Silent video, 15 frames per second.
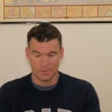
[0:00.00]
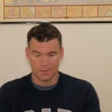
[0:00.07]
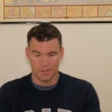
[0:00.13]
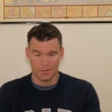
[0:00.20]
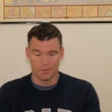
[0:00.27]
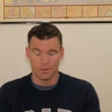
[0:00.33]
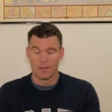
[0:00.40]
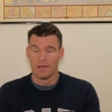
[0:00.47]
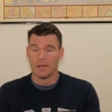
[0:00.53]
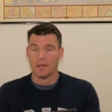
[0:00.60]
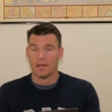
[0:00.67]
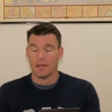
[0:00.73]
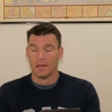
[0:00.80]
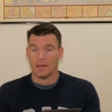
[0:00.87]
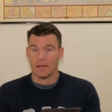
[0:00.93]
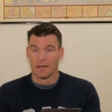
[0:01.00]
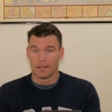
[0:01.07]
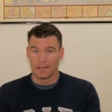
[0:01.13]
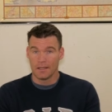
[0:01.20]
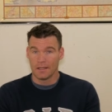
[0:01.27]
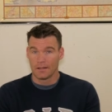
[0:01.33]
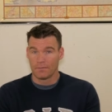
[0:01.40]
So
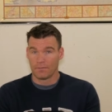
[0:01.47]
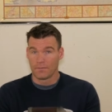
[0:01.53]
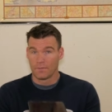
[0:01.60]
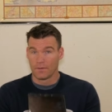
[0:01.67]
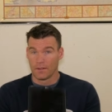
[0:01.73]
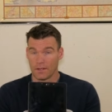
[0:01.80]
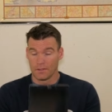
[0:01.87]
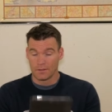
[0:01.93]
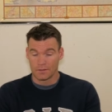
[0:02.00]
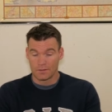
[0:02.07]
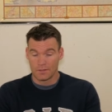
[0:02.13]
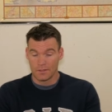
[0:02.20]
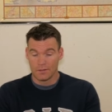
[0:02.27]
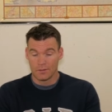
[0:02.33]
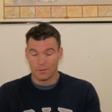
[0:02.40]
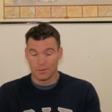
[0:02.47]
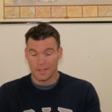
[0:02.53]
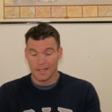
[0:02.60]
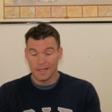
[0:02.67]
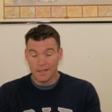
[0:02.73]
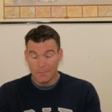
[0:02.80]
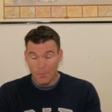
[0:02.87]
again, if you're still
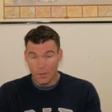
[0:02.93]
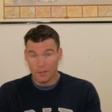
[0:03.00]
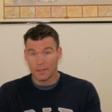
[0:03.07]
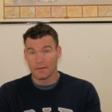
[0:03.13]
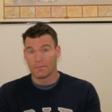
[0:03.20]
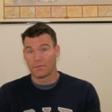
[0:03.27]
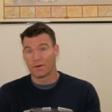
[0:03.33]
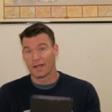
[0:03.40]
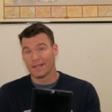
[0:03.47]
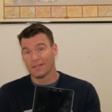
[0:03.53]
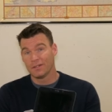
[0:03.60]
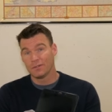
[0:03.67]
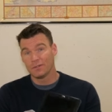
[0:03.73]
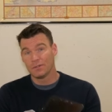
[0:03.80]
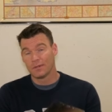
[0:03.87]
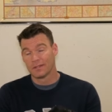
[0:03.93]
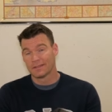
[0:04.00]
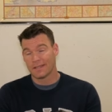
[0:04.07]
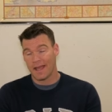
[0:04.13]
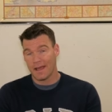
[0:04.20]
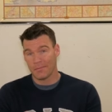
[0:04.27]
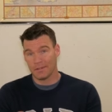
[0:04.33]
in the market for a new
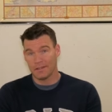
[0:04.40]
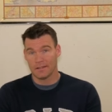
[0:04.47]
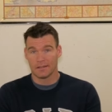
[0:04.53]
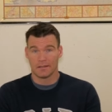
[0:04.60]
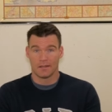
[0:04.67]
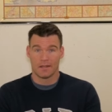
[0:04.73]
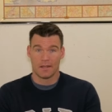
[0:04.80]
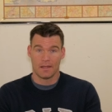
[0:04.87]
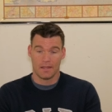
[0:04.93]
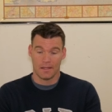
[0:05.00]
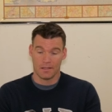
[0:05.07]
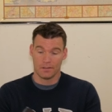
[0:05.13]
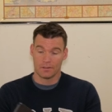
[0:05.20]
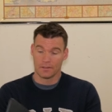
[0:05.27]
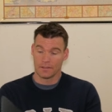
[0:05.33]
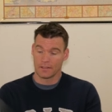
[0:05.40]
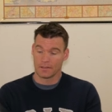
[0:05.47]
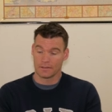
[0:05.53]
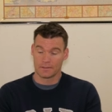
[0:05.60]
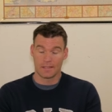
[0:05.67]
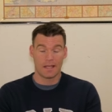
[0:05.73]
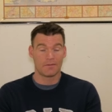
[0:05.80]
tablet and you're looking
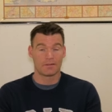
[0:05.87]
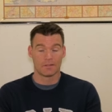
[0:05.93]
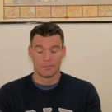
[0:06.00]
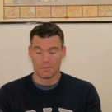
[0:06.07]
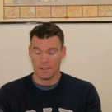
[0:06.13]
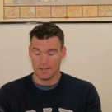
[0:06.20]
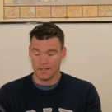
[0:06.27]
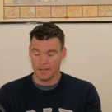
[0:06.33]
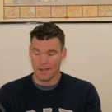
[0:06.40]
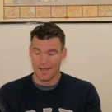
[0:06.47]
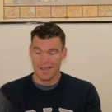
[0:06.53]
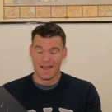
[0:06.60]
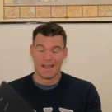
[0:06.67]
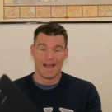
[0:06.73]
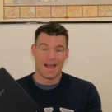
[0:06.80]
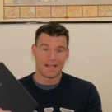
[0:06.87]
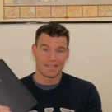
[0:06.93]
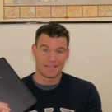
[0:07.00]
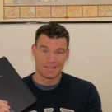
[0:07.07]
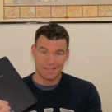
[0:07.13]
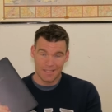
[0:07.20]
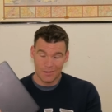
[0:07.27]
to save some money, I
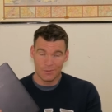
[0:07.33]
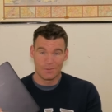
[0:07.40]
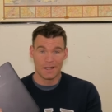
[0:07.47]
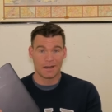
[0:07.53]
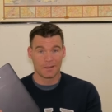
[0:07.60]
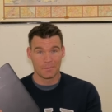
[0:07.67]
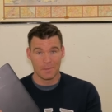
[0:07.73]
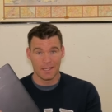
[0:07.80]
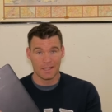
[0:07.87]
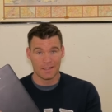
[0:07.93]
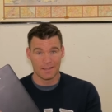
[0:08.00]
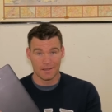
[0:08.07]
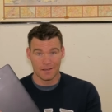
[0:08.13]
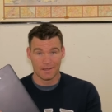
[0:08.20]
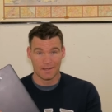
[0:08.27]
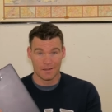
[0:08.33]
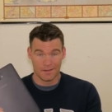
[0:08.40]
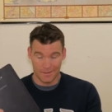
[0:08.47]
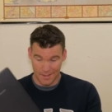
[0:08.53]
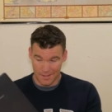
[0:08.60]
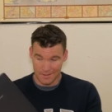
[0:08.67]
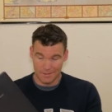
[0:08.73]
still recommend
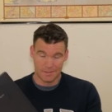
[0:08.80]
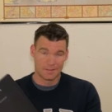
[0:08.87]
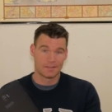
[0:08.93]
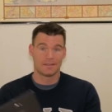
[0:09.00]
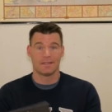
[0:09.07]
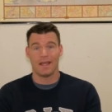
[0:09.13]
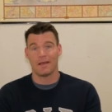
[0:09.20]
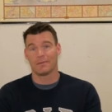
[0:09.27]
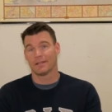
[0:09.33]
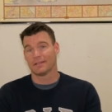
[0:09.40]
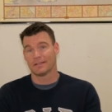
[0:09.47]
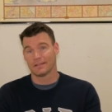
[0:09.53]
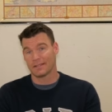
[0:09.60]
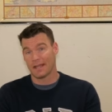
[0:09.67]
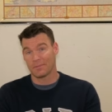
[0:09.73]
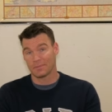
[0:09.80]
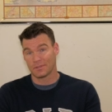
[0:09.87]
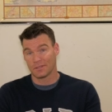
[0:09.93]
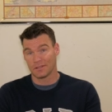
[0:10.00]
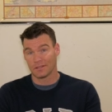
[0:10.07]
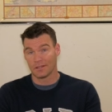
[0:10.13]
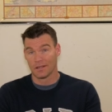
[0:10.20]
this tablet, the
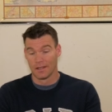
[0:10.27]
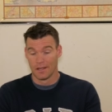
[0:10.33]
Samsung